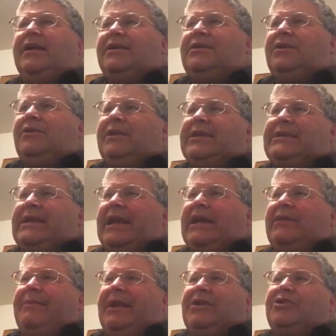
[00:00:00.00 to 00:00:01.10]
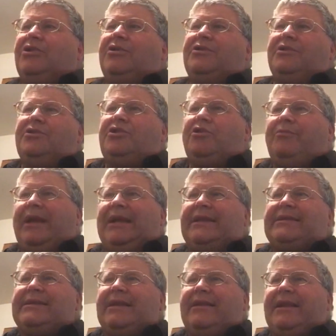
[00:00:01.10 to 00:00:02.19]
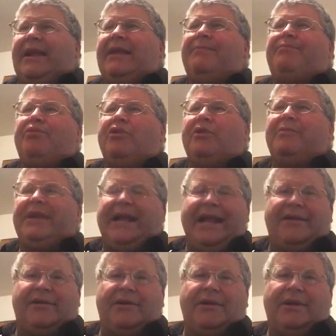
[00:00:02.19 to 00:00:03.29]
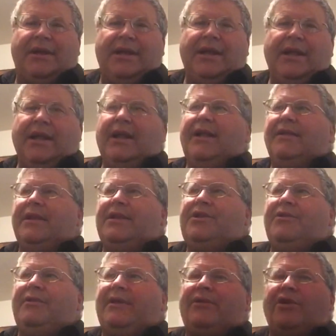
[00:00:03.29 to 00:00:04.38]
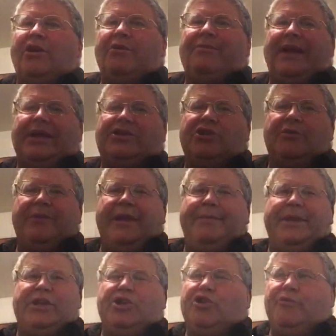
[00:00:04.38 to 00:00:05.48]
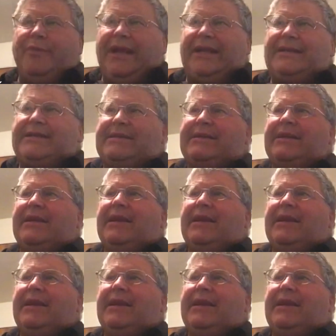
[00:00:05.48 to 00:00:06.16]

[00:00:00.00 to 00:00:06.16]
Do the second measure, do 2 minutes, and then put them together. Then do the third measure, maybe 2 minutes.